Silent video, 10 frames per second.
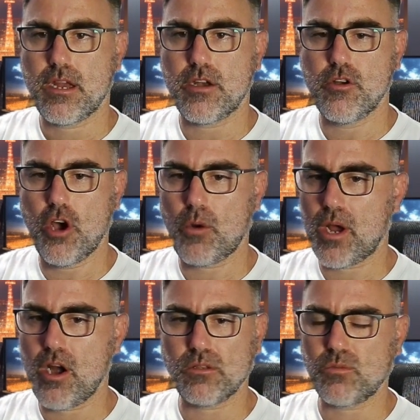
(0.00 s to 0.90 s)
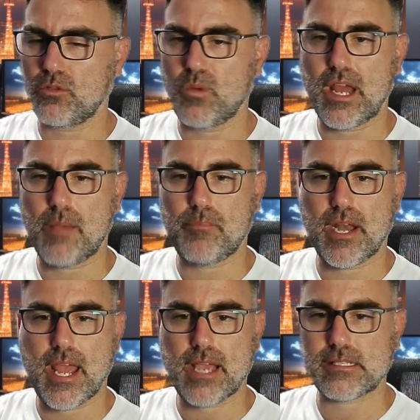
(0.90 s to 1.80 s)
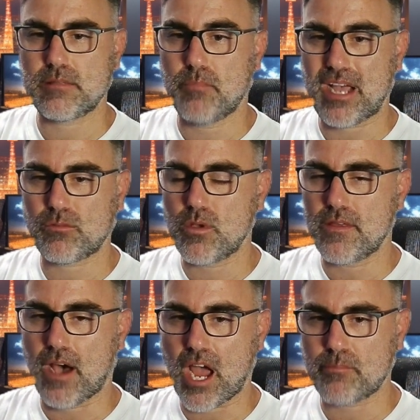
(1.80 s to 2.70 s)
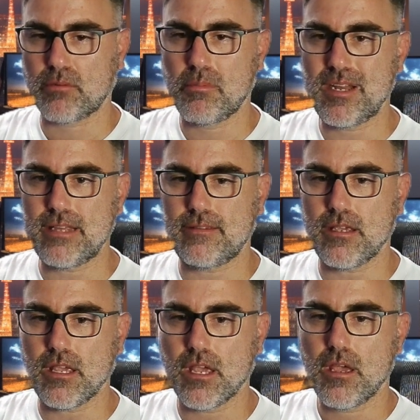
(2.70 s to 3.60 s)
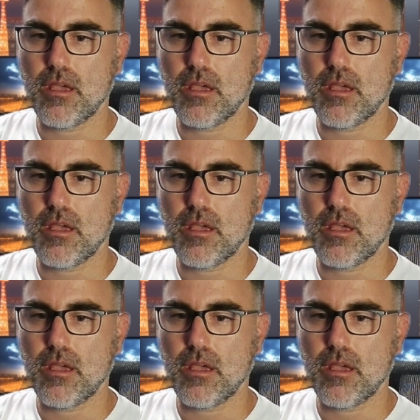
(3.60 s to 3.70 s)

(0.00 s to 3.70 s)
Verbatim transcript: No one knows what will happen next, but with high probability,